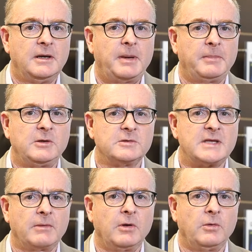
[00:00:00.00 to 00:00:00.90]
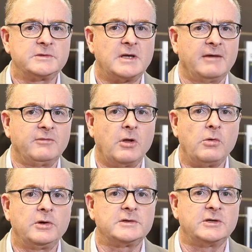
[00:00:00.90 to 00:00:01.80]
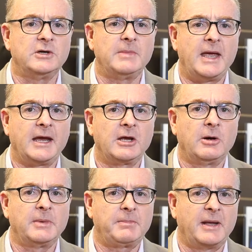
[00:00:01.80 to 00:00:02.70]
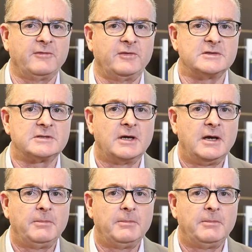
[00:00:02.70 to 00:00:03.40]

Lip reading: but because that will also have longer-term economic benefits